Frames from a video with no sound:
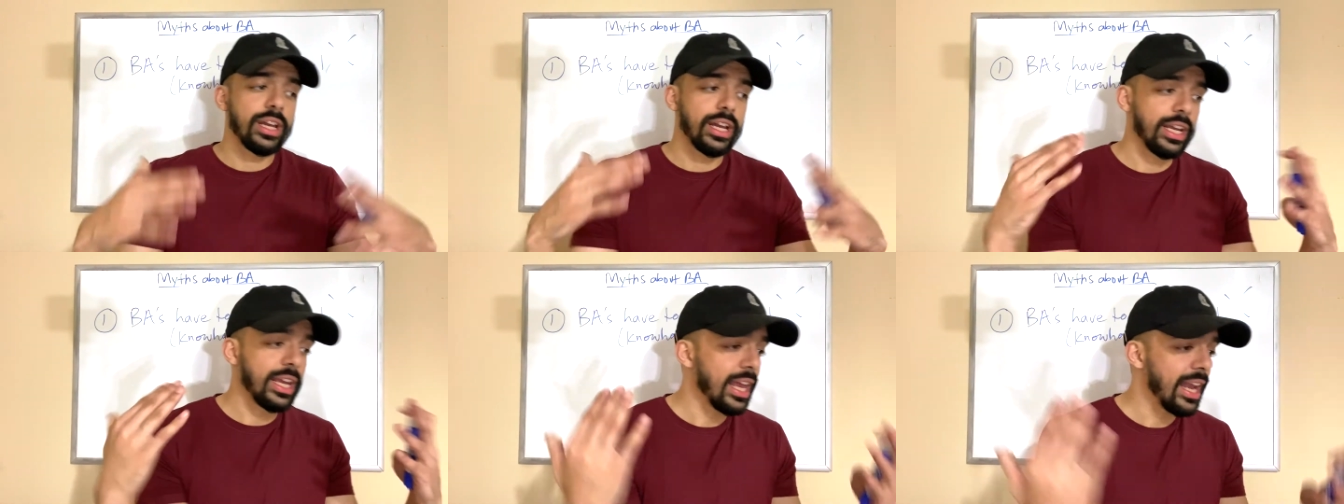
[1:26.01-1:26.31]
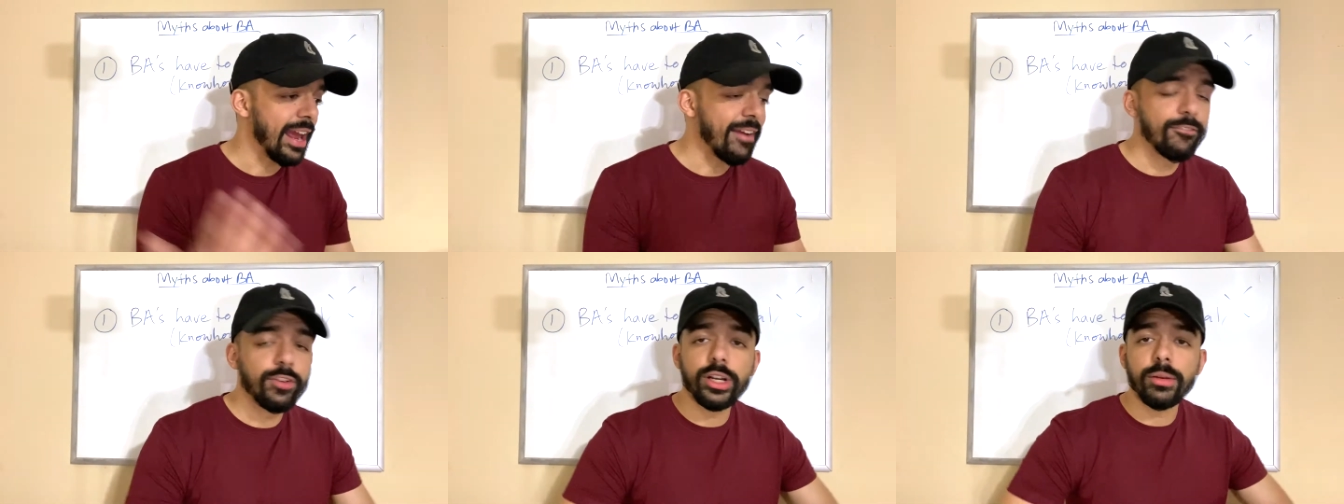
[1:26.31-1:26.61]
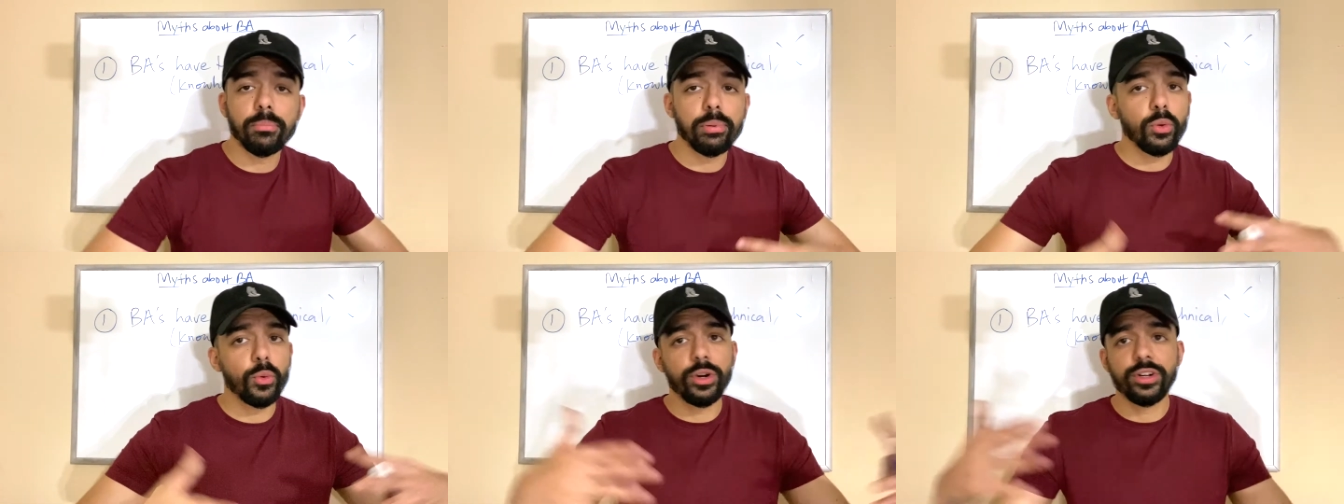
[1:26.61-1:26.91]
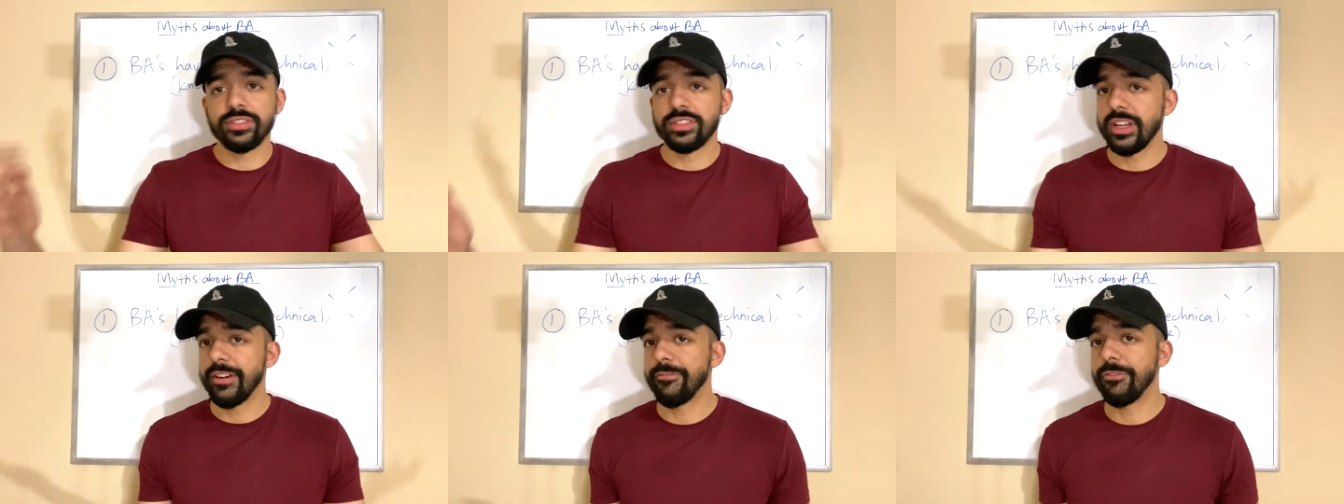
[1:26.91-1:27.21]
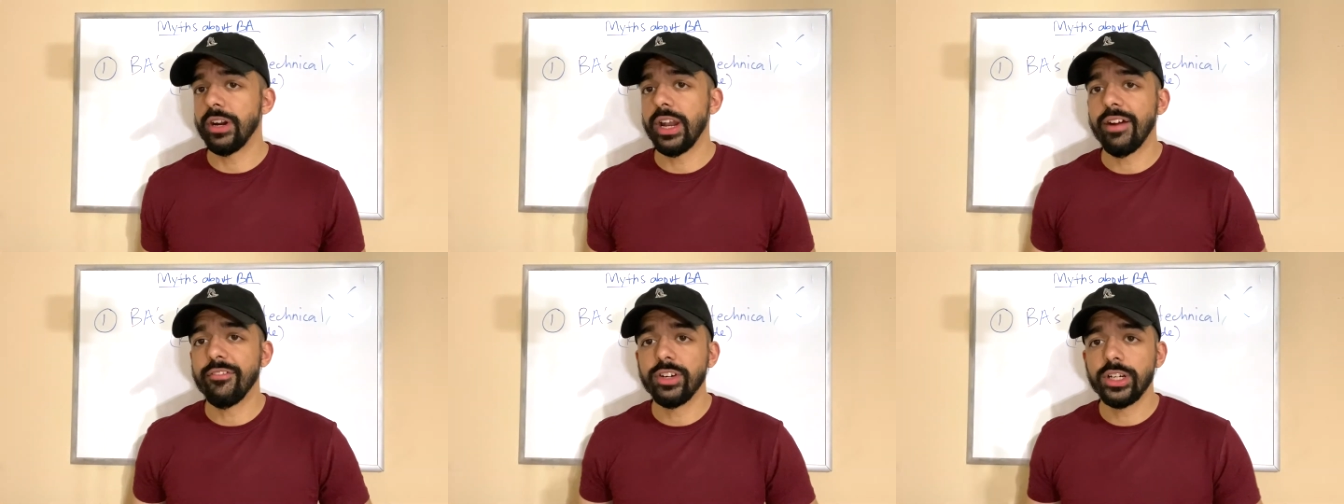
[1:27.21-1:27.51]
again, every employer is
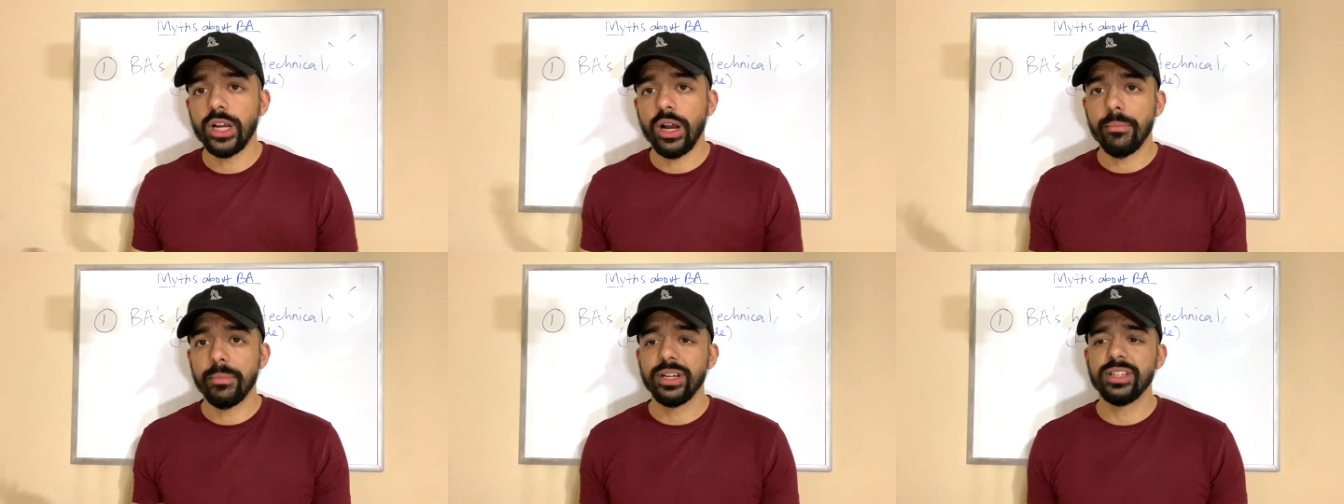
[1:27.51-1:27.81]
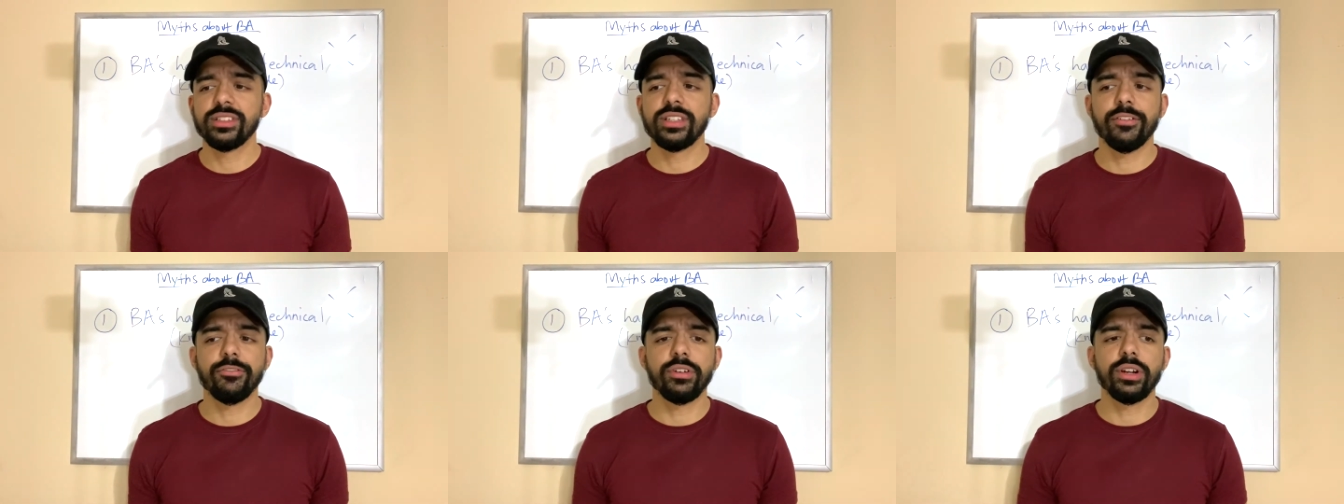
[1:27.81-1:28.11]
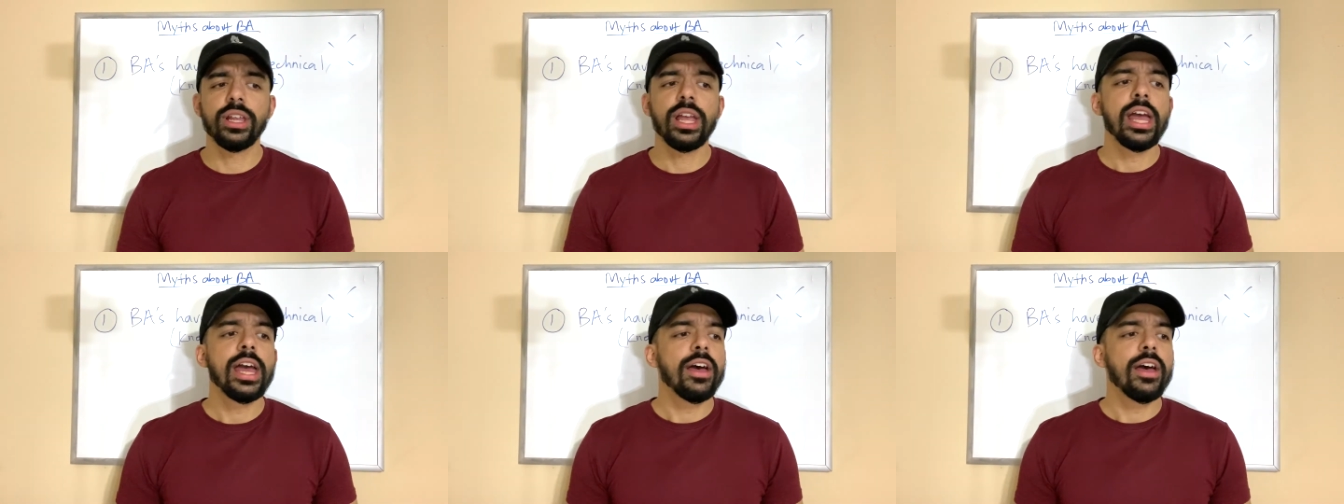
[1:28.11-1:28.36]
different, every company is different,